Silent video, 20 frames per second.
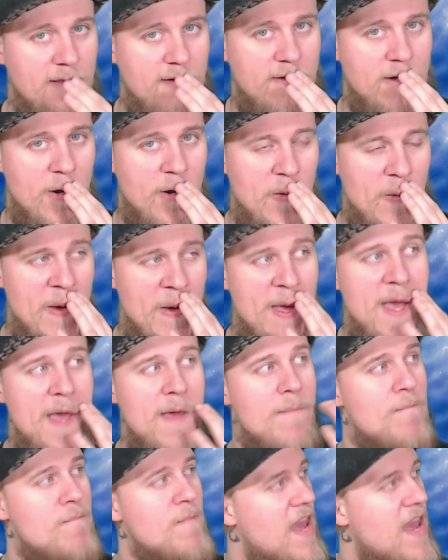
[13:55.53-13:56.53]
So
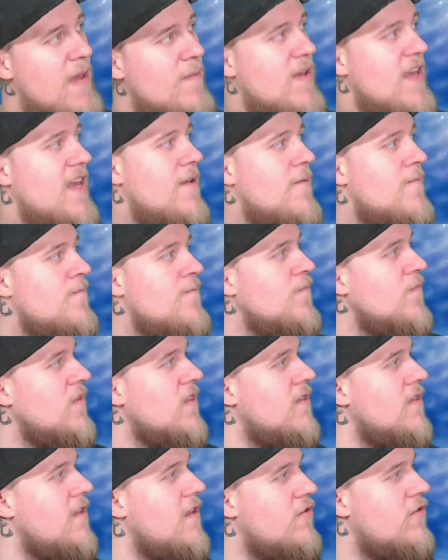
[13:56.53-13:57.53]
maybe
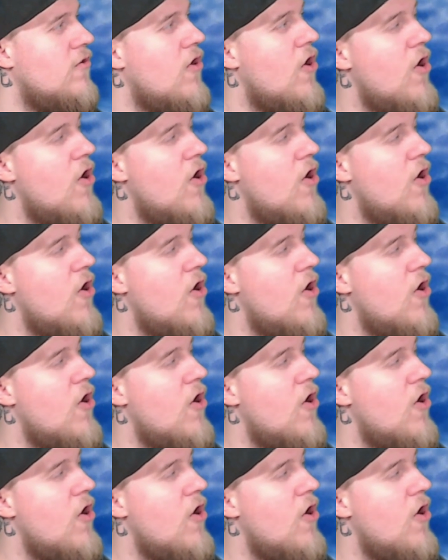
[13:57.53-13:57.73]
this will